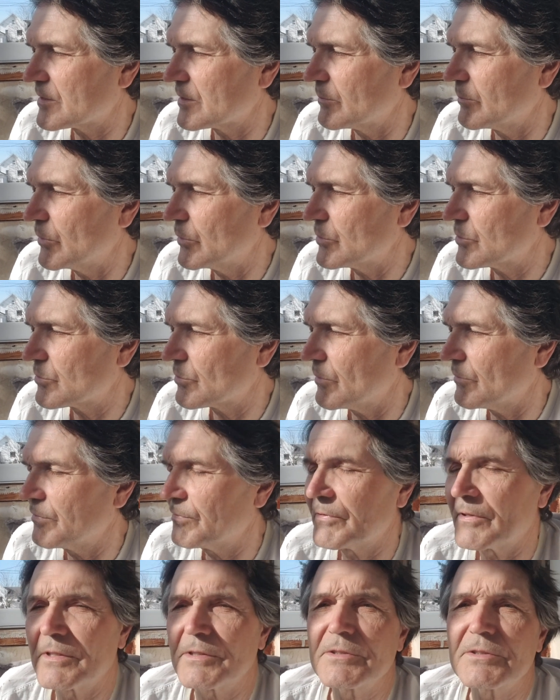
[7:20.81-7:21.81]
and mutual
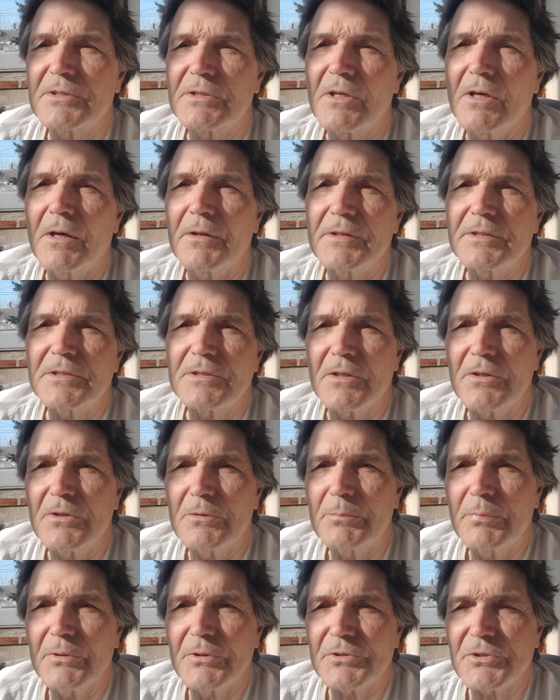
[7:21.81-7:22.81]
funds and all this other
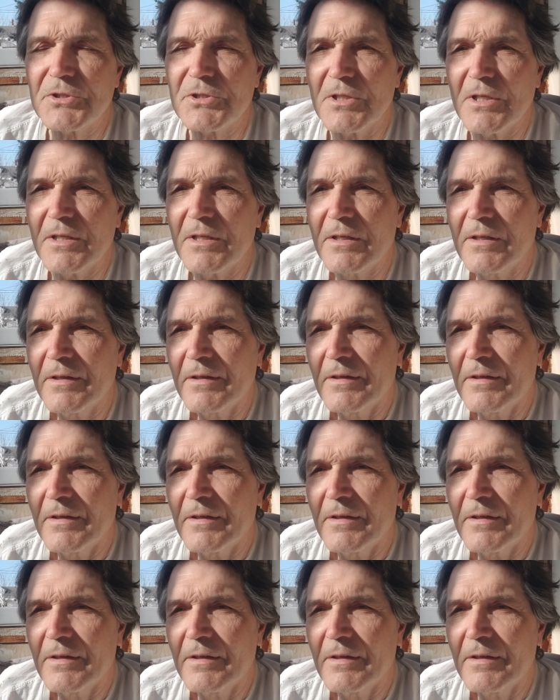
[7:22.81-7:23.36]
bullshit,